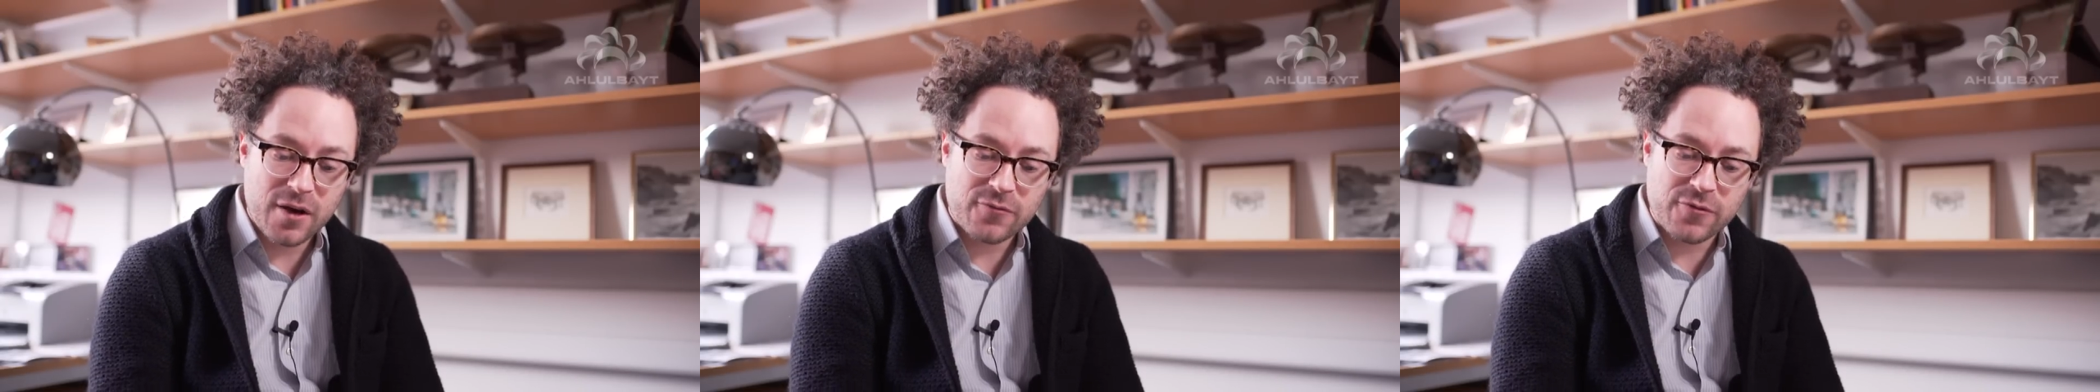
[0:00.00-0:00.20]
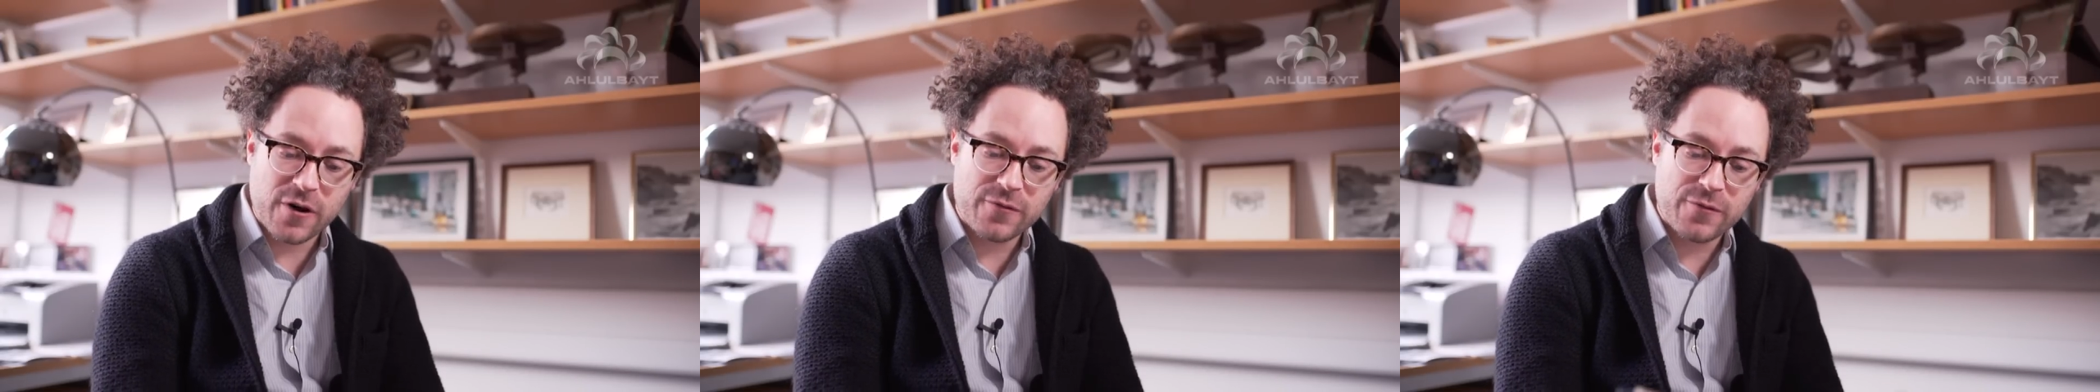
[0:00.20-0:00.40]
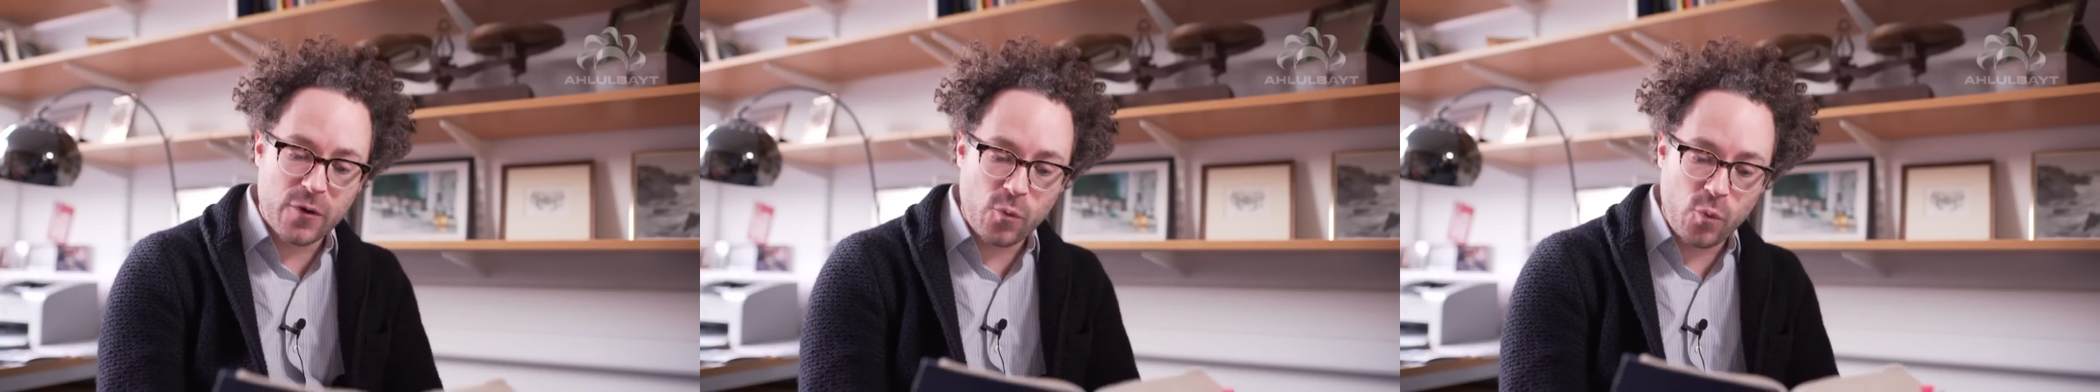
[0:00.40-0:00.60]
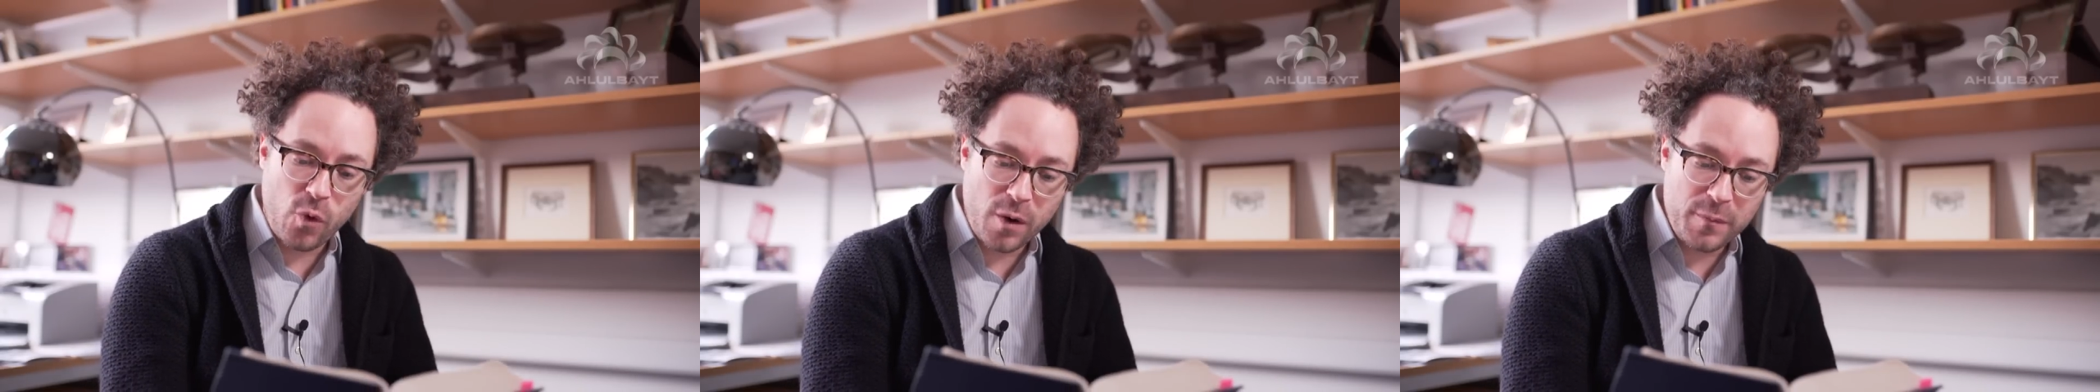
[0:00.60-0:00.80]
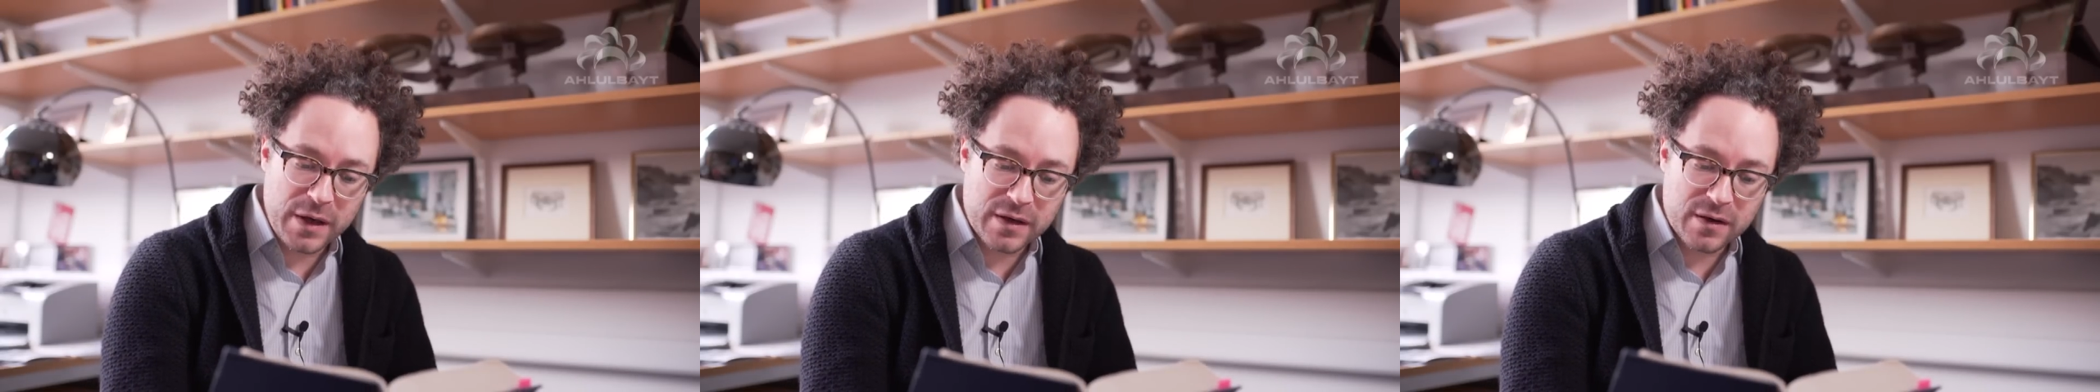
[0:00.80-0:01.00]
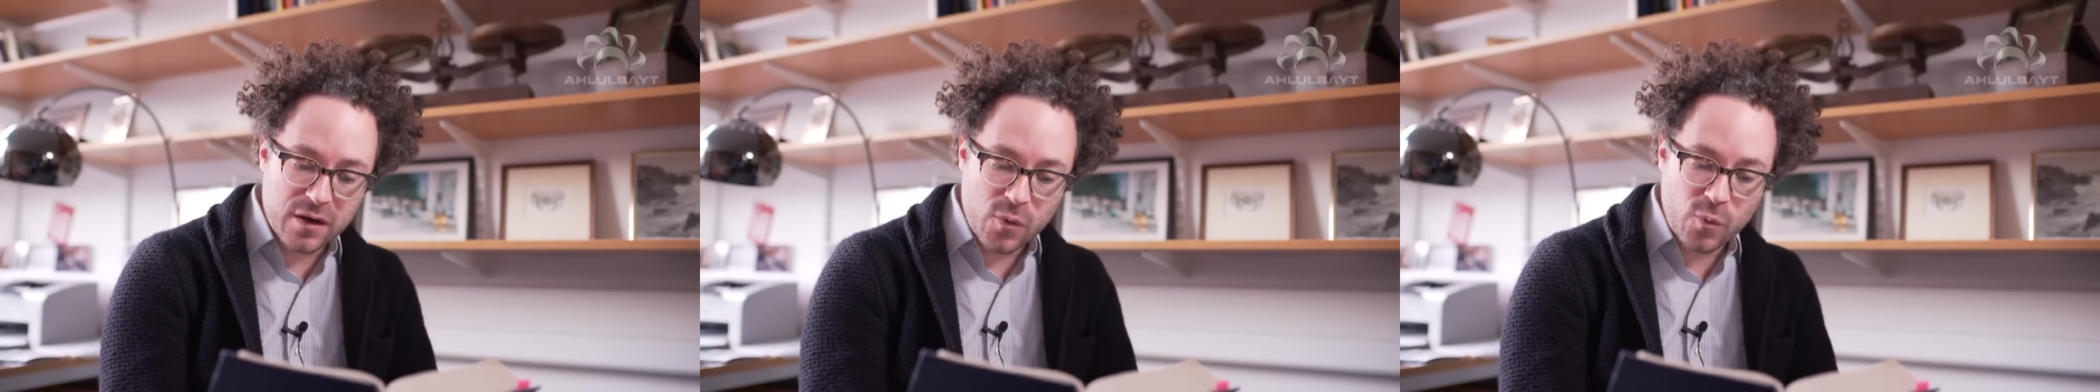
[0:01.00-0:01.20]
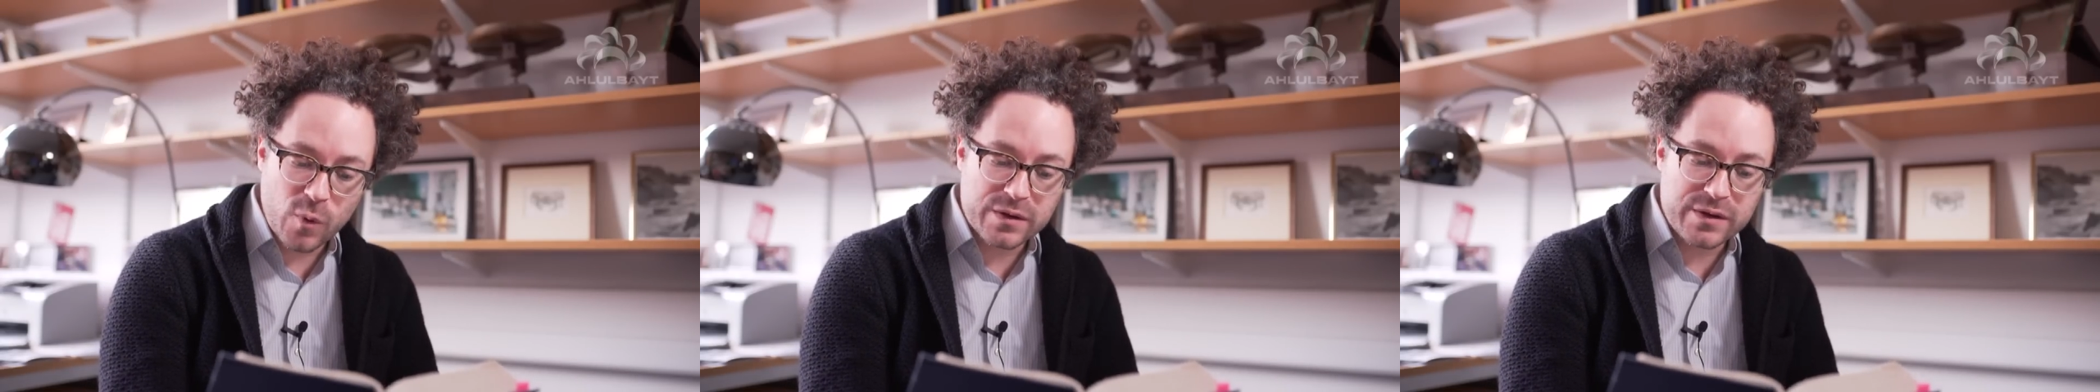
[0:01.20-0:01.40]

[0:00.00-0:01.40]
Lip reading: For if a woman will